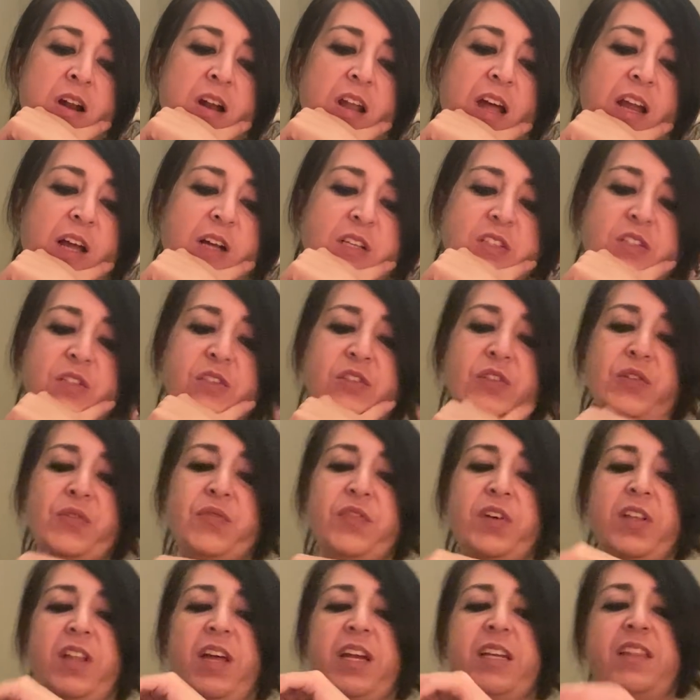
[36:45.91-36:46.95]
I also do
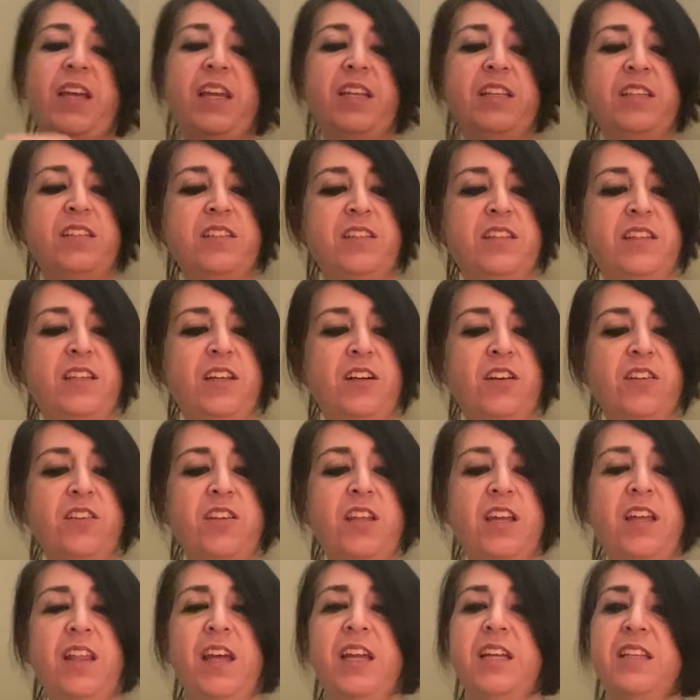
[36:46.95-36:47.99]
feel like they
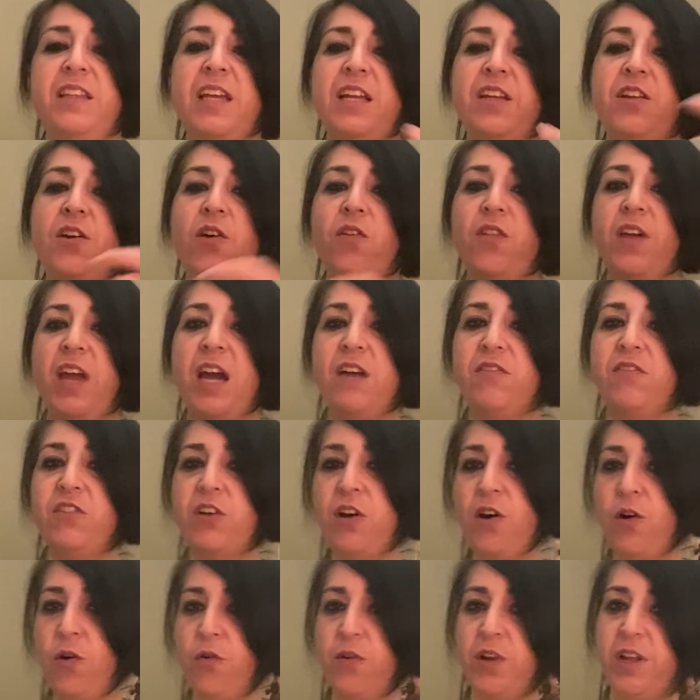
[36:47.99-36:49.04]
know they have to
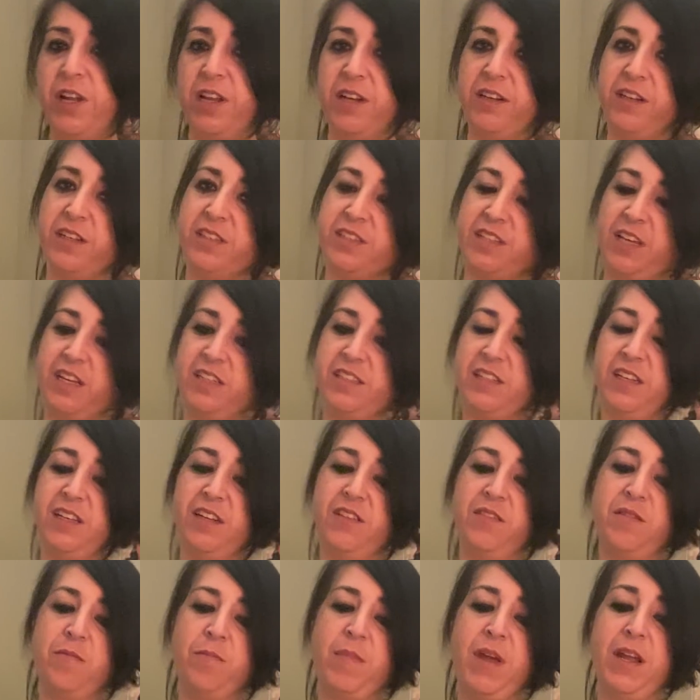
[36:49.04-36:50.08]
own it because they
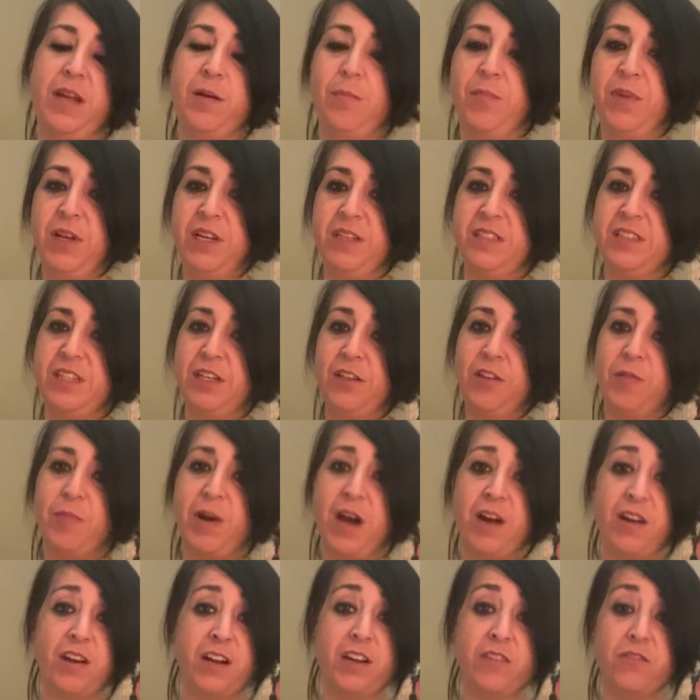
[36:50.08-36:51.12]
did make a big deal
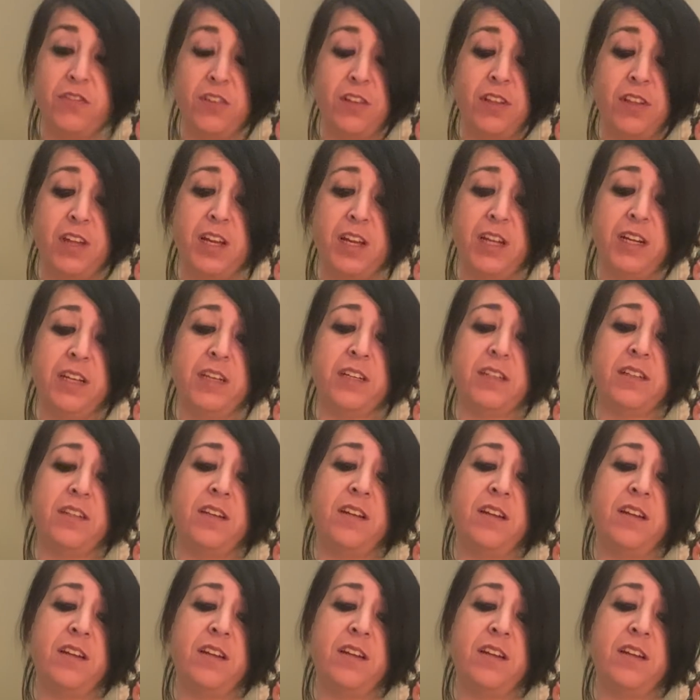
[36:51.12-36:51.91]
about it, I feel like.